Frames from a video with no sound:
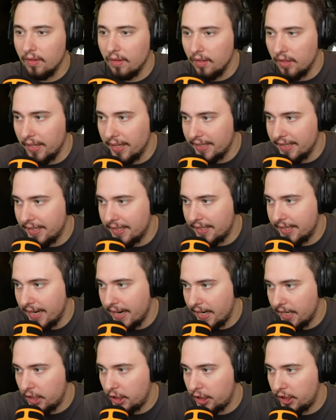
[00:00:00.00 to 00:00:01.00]
Lightning
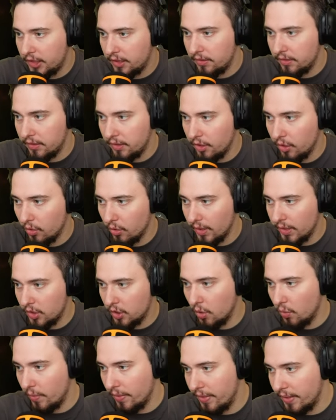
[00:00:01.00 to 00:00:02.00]
Dash? No, let's
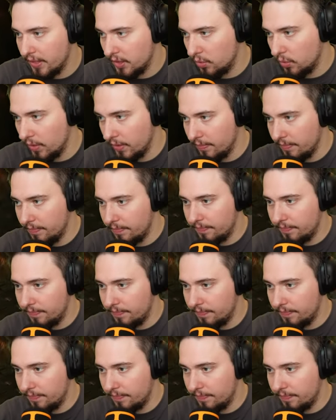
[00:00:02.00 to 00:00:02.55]
go with this one.